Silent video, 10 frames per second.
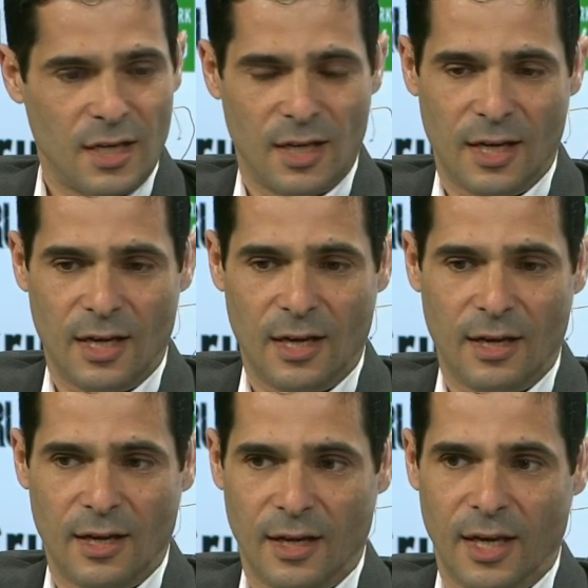
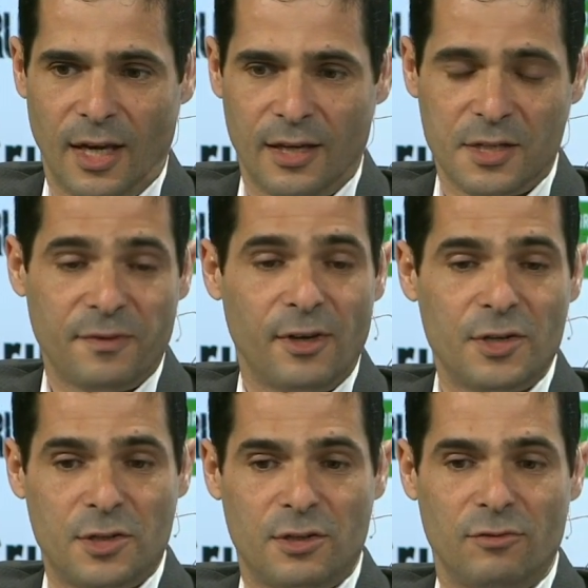Uh, and as far
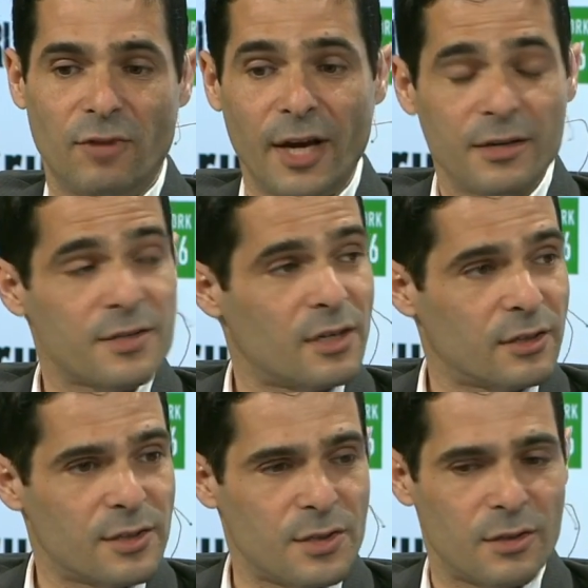as riders are
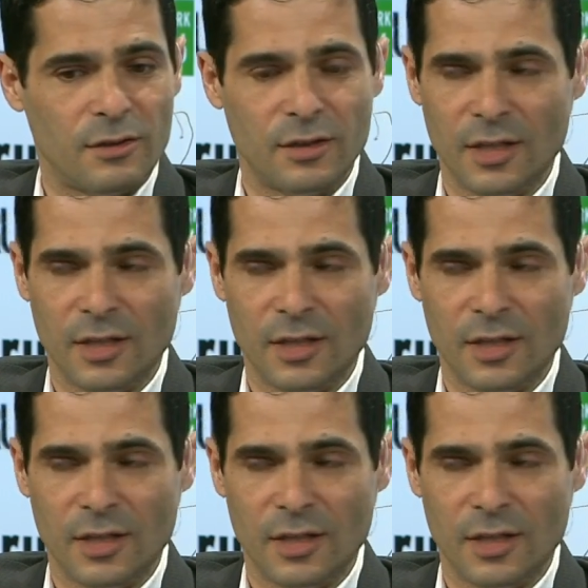concerned,